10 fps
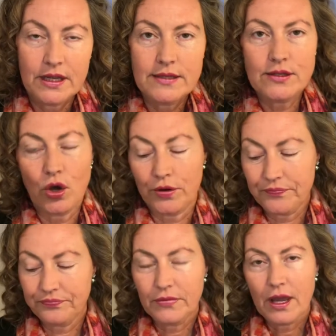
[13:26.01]
So
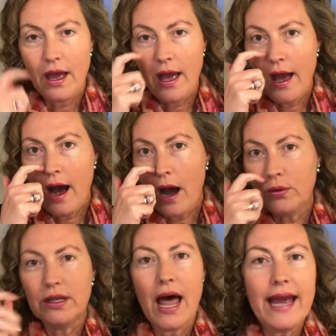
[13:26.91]
I
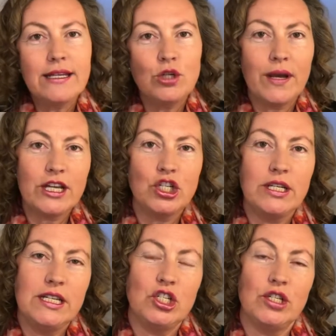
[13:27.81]
would like to
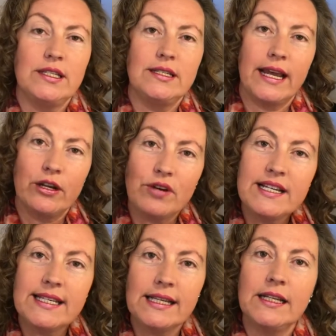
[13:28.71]
actually just
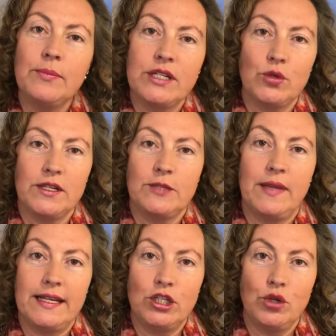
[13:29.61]
digress a little bit to
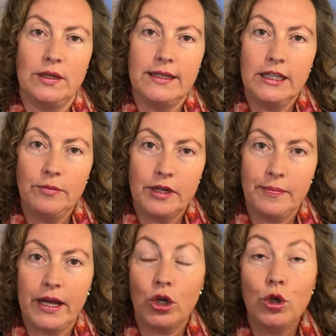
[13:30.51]
explain to you a little bit
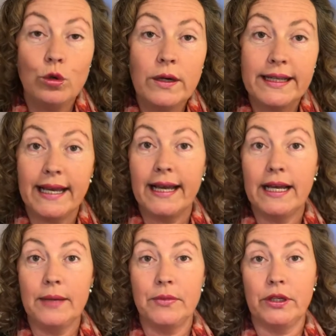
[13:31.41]
about who I
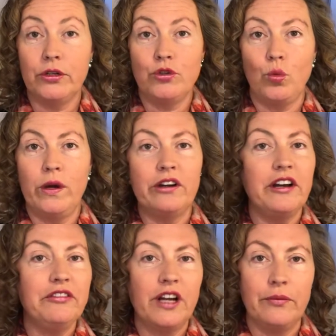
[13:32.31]
am and where
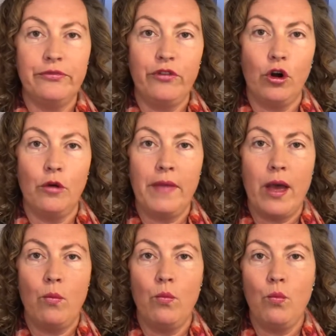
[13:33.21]
I've come from
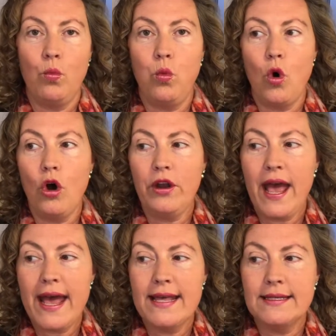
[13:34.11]
and what
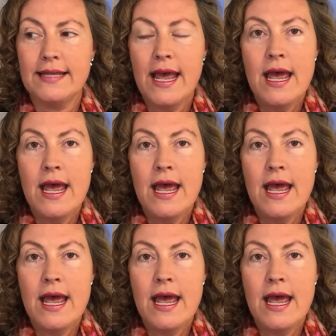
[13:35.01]
has